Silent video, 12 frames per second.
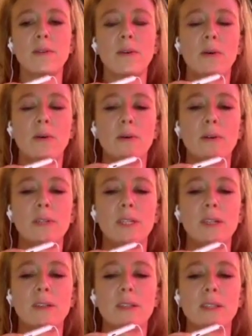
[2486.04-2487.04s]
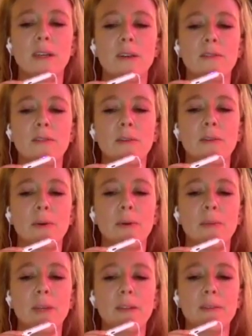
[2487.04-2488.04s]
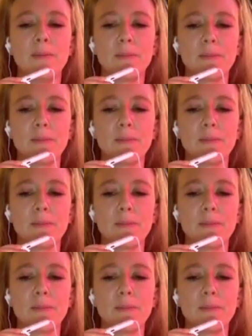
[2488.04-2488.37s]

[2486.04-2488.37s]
holding yourself for a moment.